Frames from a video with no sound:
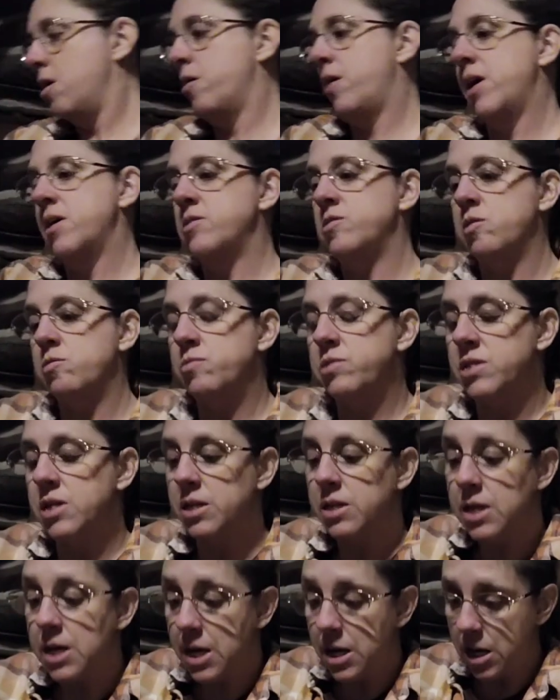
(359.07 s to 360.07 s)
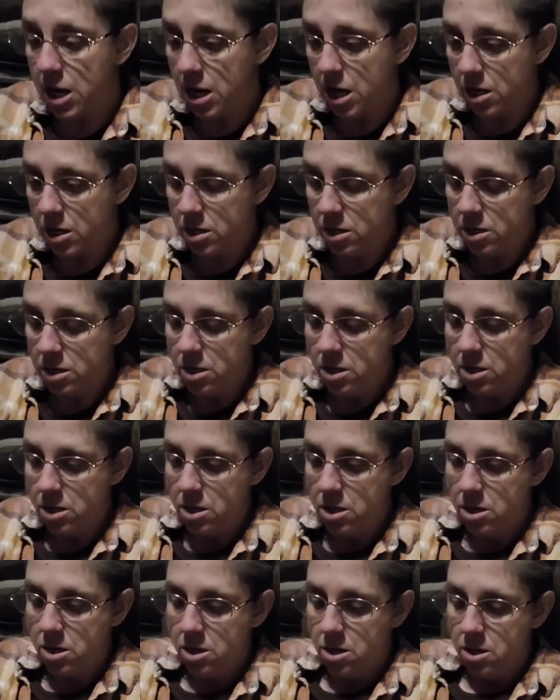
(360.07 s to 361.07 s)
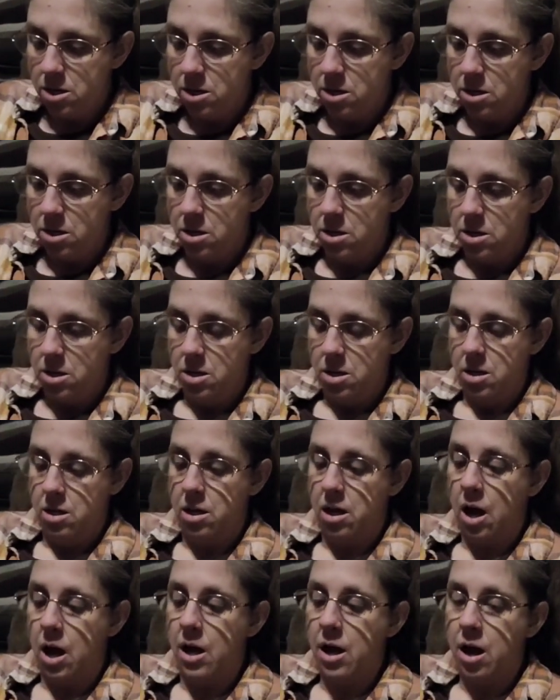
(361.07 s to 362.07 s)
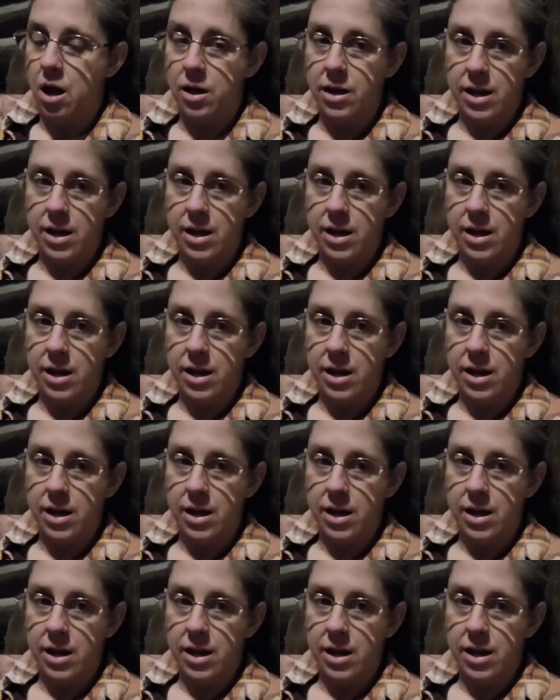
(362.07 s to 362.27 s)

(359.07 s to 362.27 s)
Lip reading: Okay, so Sunita got on